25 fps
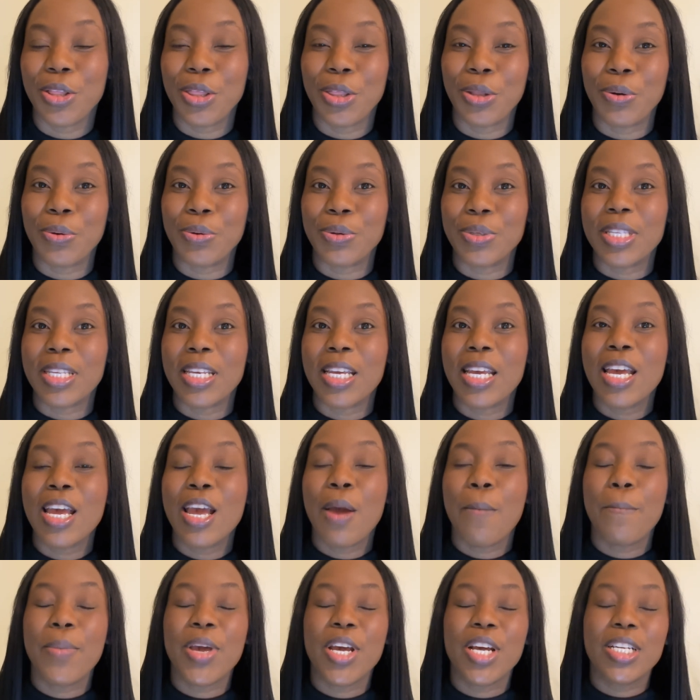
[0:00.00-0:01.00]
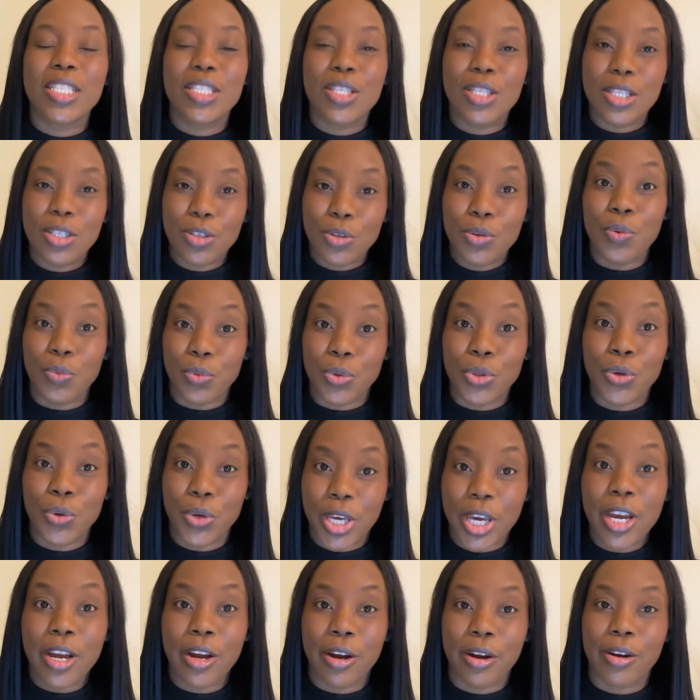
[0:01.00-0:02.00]
those because you
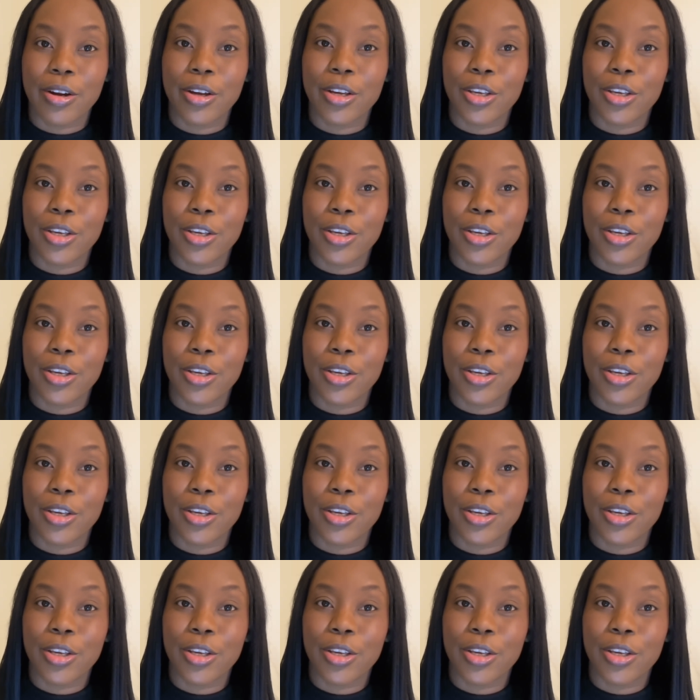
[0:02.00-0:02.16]
care.